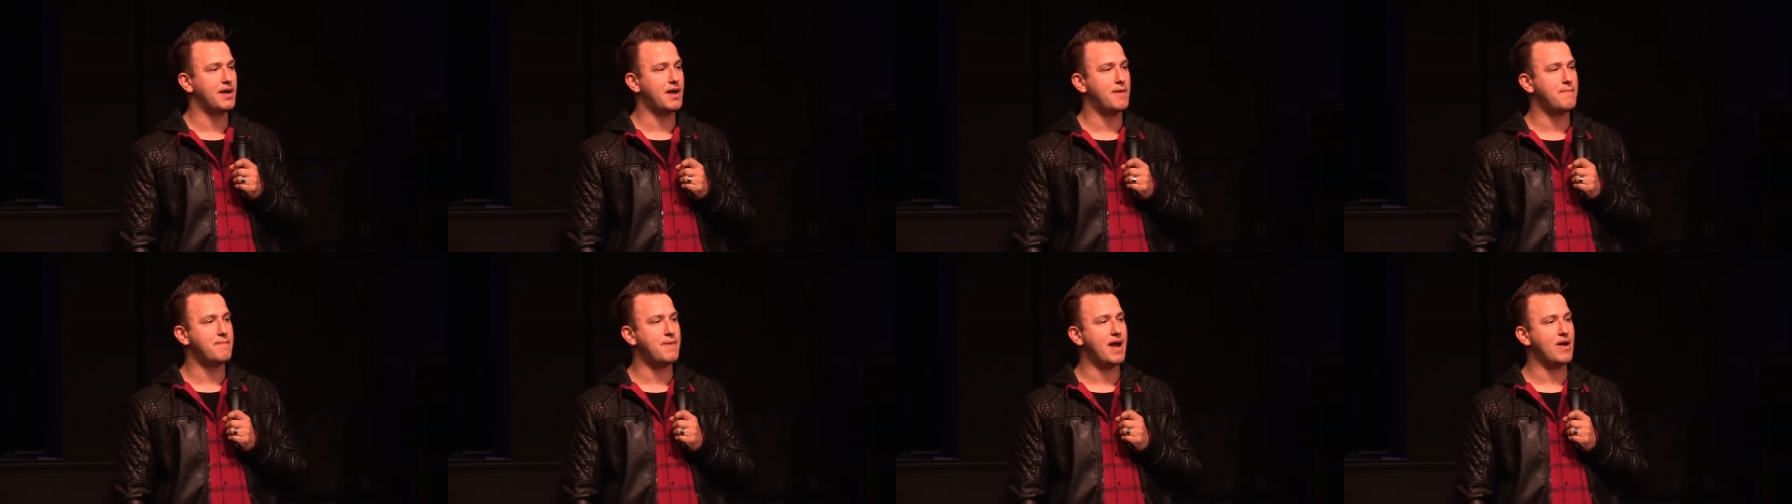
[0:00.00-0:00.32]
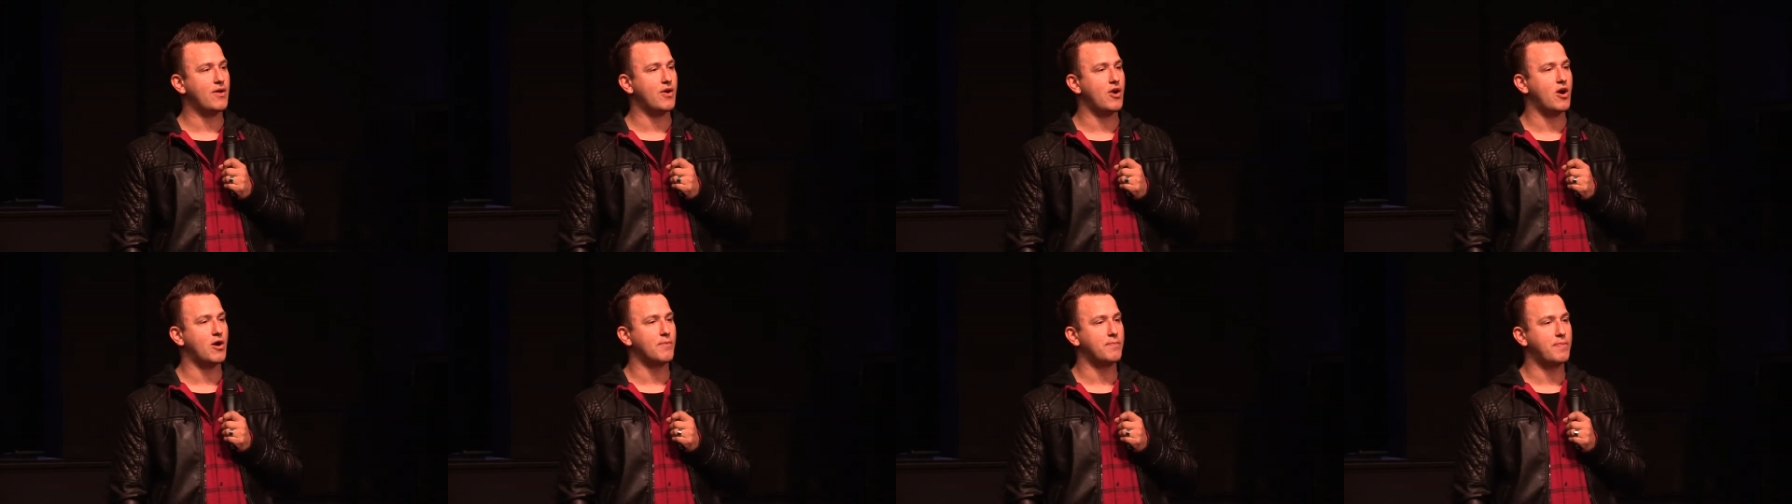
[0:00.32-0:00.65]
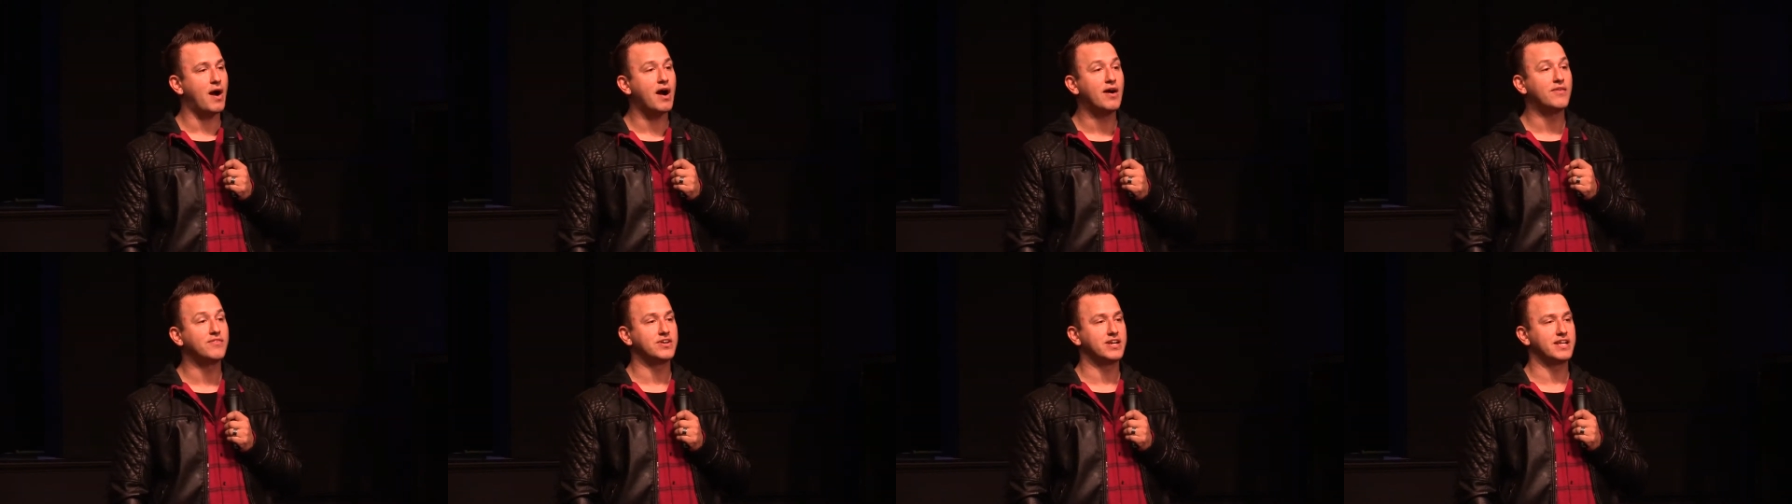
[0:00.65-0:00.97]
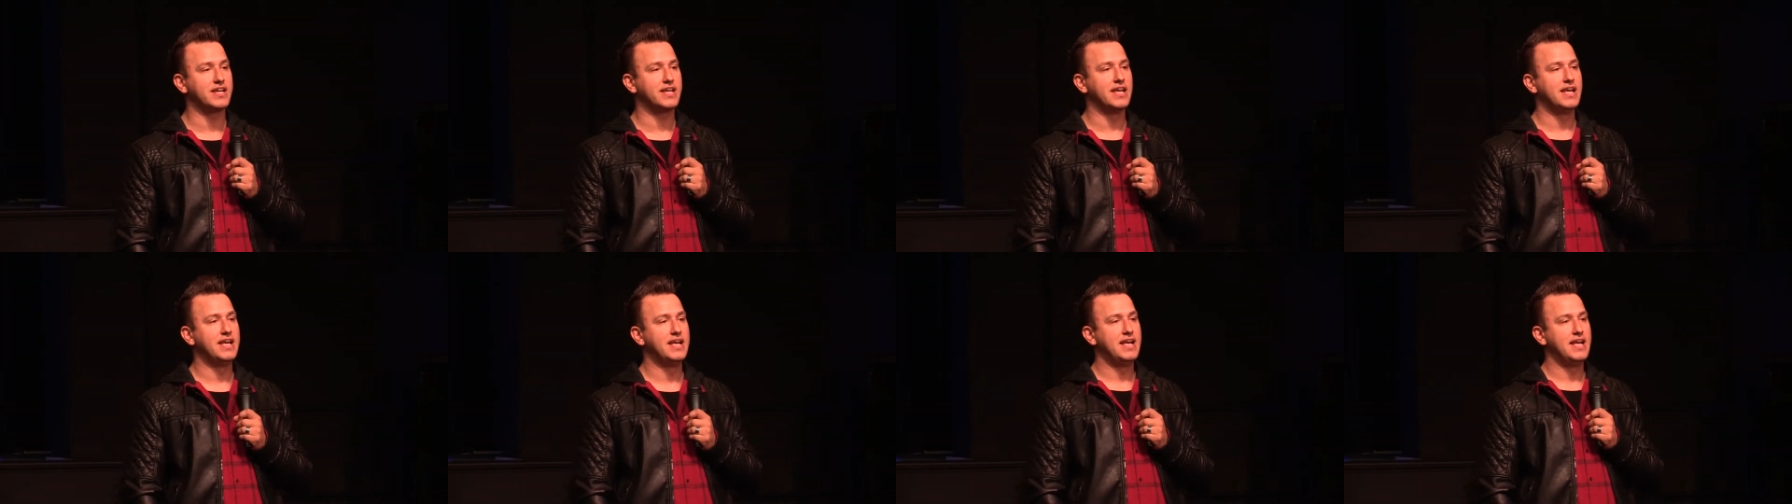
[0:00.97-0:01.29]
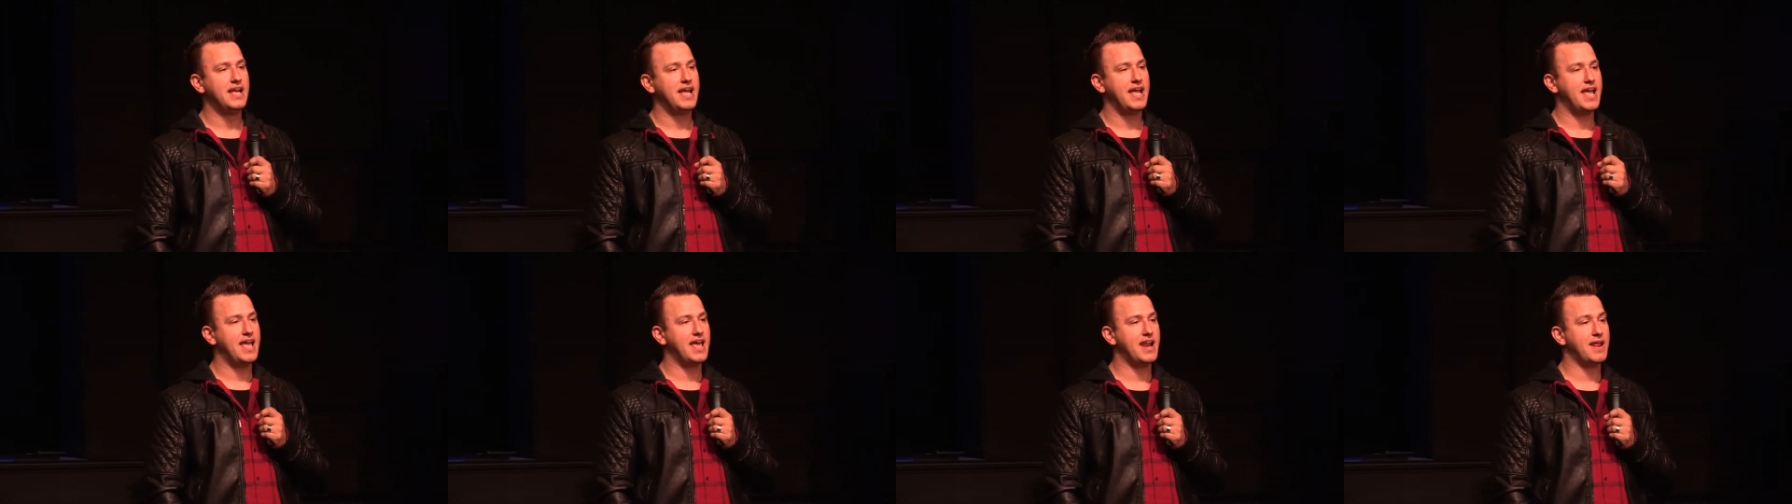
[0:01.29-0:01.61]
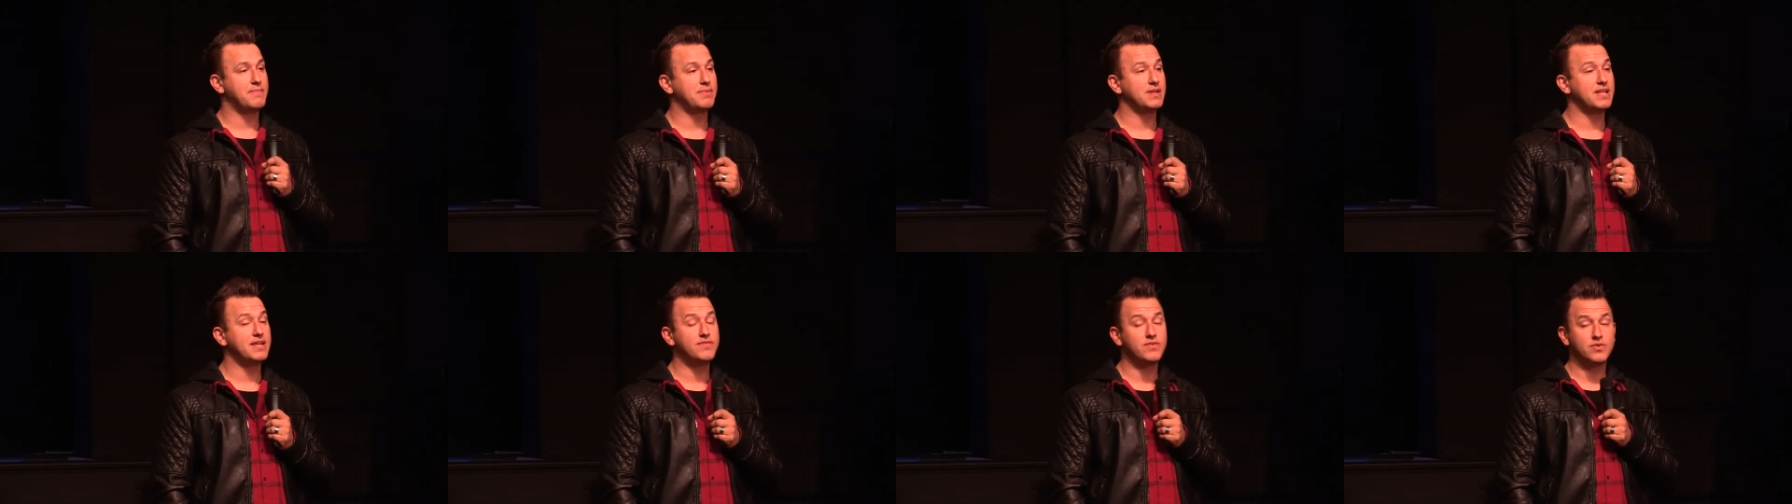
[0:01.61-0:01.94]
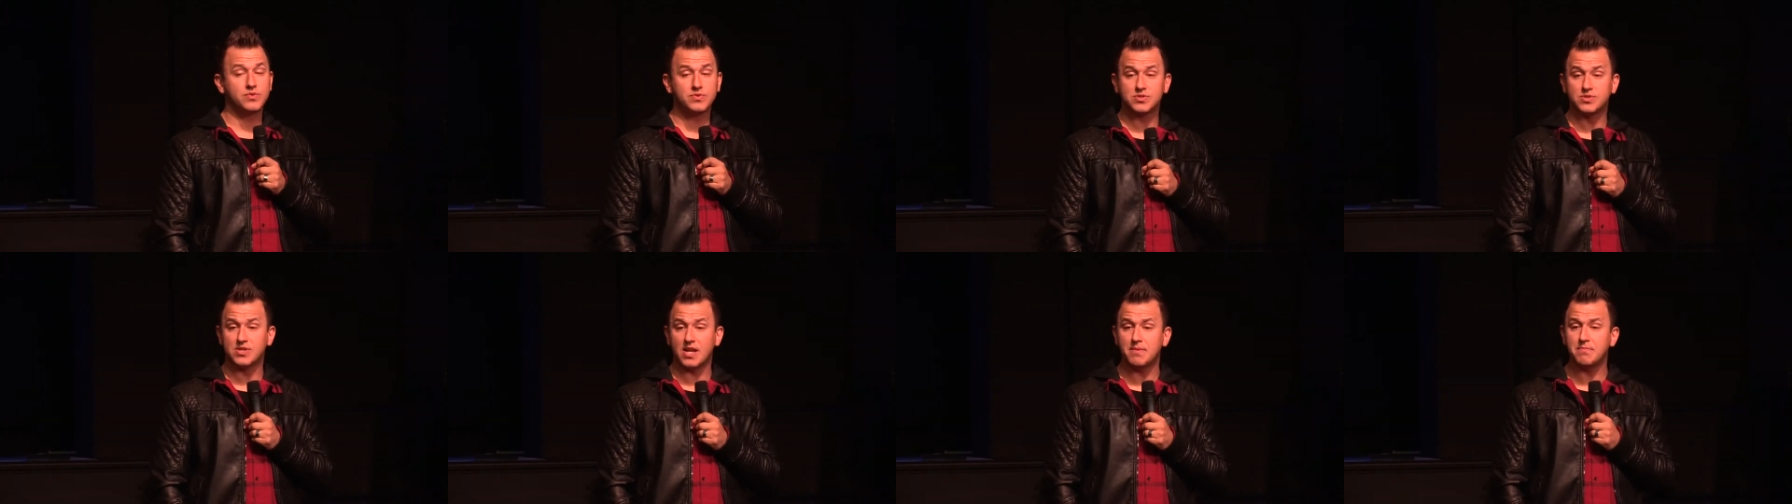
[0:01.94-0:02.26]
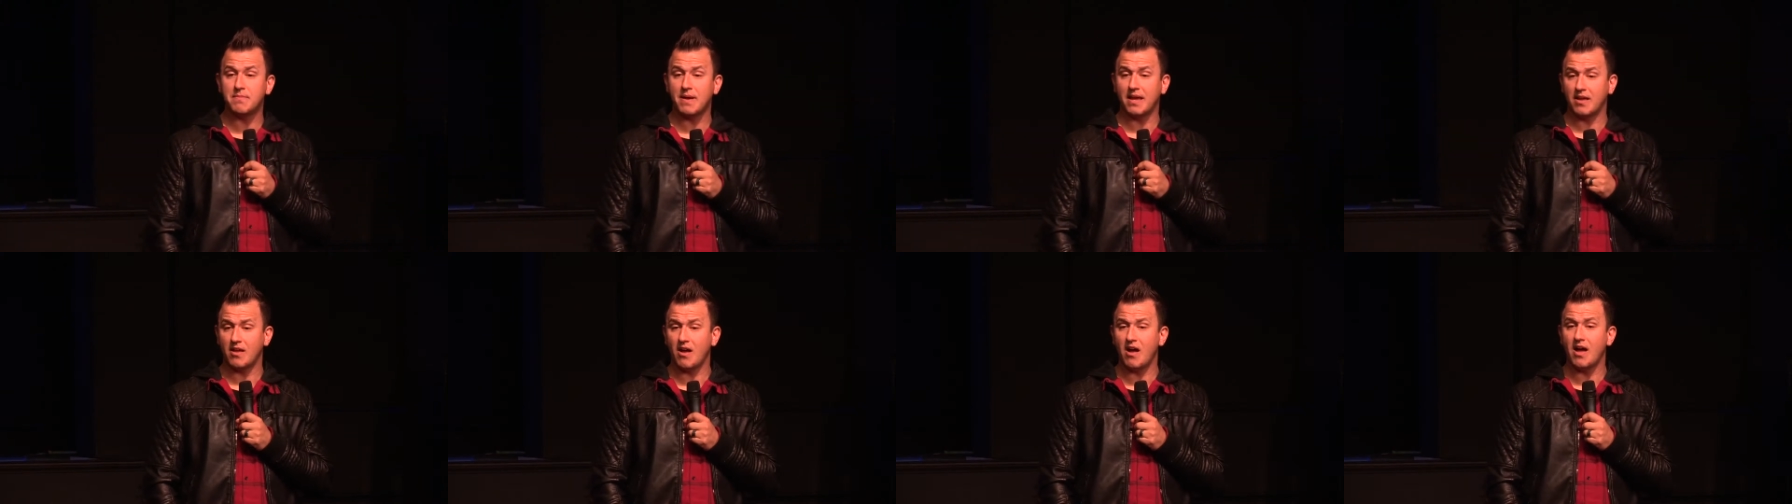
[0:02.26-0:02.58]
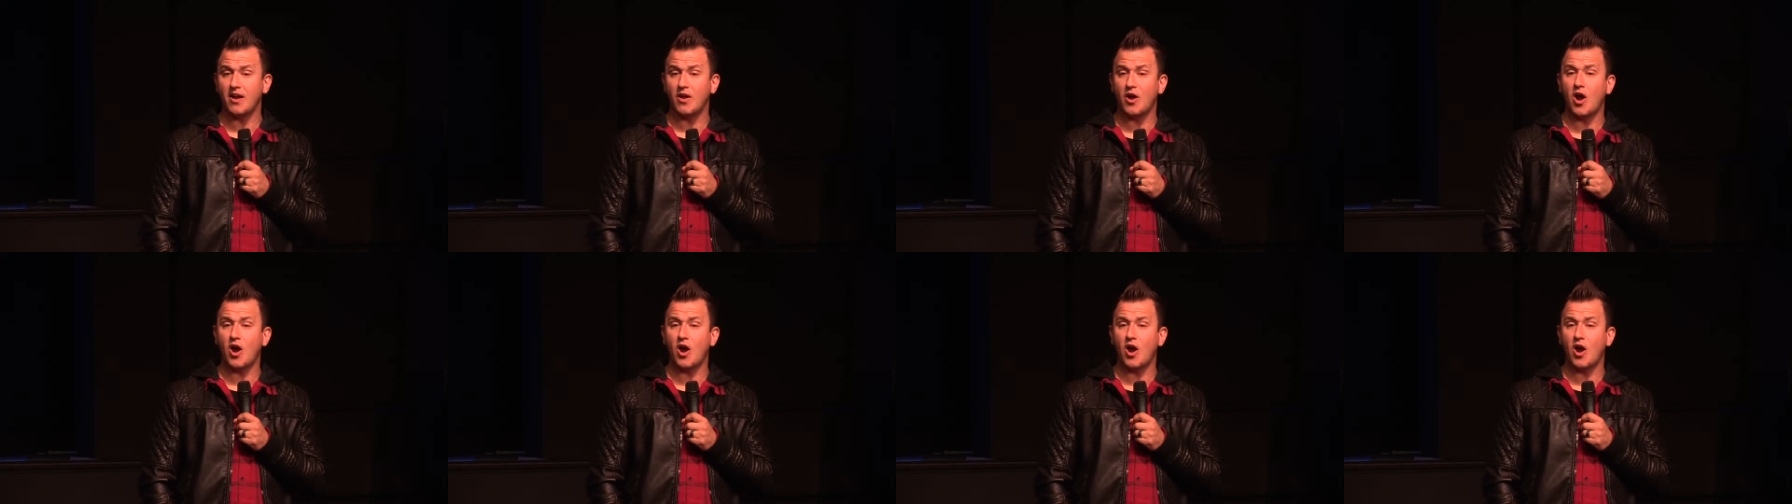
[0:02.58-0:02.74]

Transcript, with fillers: about our poverty and I believe it was done by God.